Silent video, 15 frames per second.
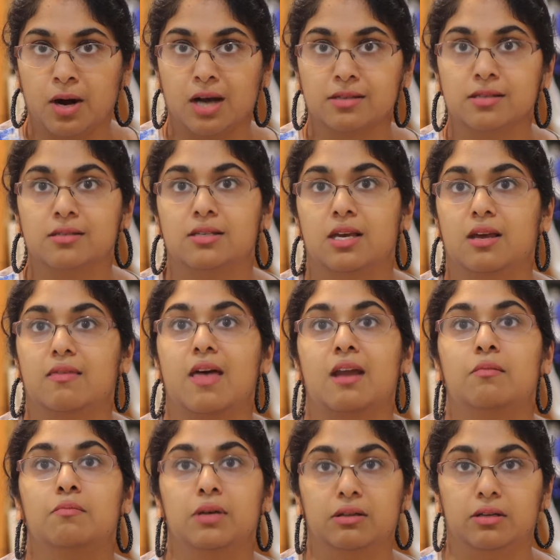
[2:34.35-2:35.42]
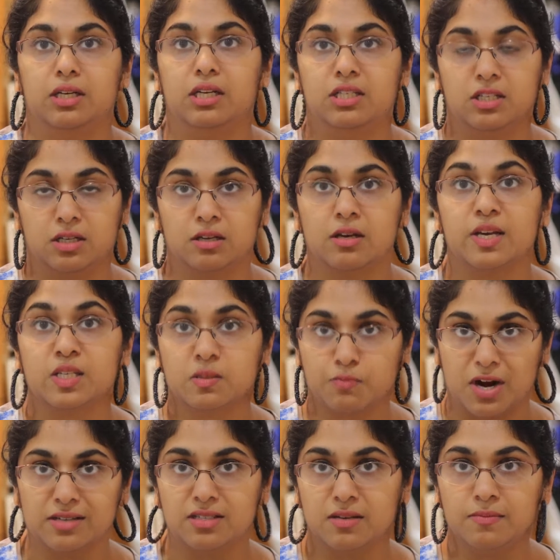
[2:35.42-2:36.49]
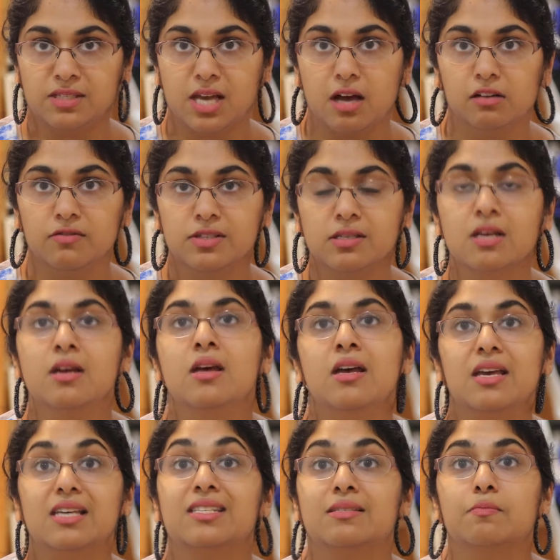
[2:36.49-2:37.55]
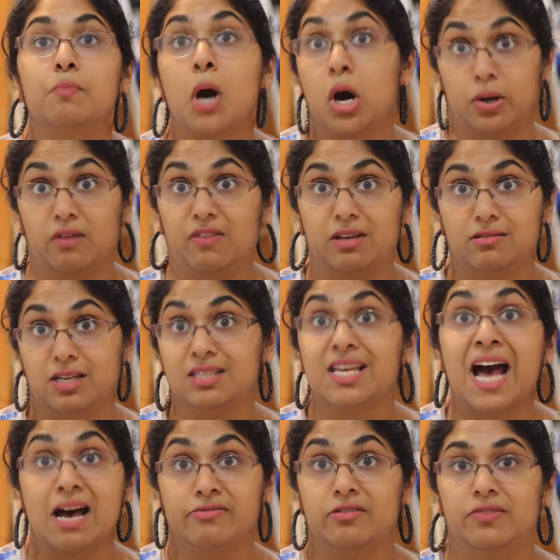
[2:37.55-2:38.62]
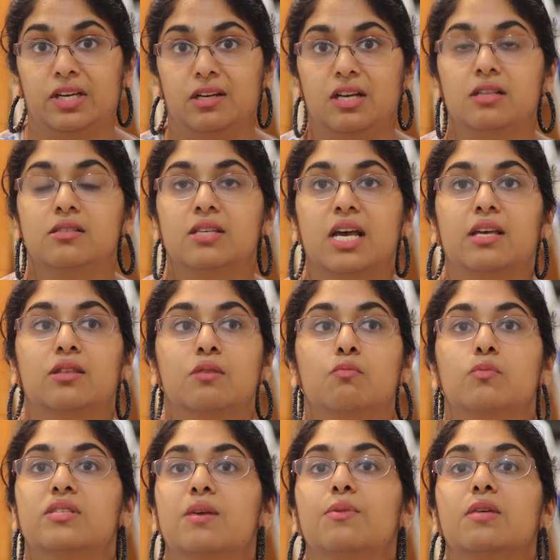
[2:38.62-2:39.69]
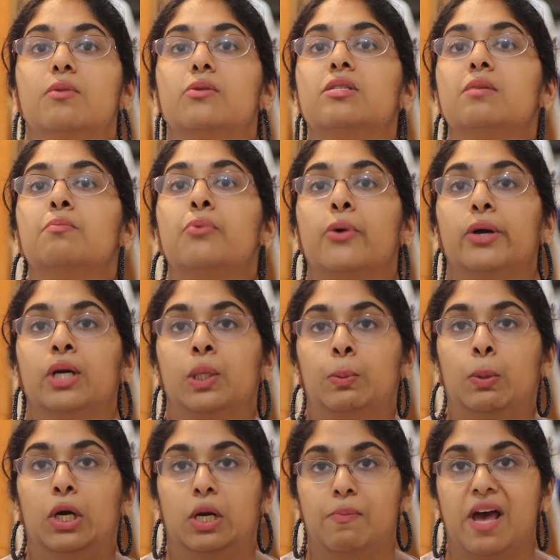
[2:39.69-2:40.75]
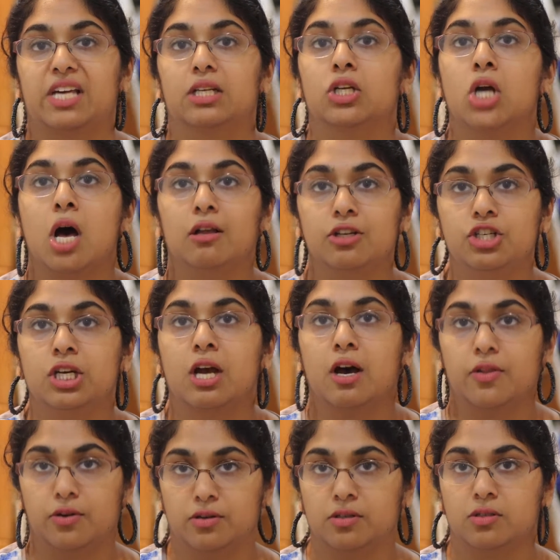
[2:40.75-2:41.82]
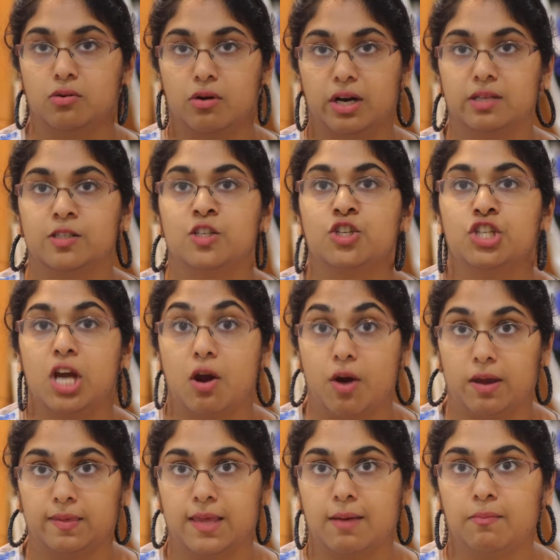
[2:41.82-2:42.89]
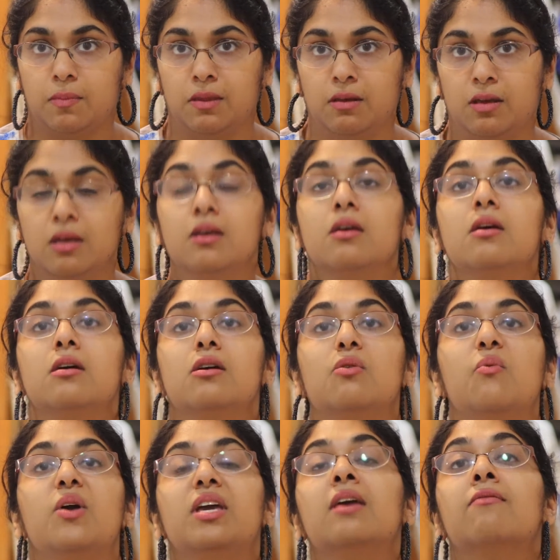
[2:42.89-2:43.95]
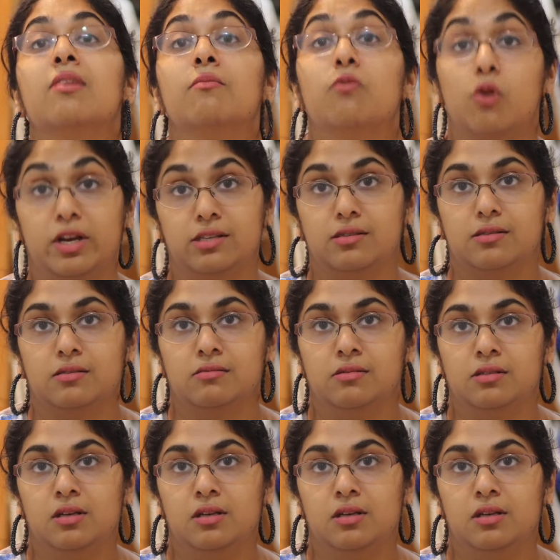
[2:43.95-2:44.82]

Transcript: processing and that ability to express themselves is part of it. It's half of it. It's like some of the most important work. By acknowledging other stories and sharing them, we give them voice.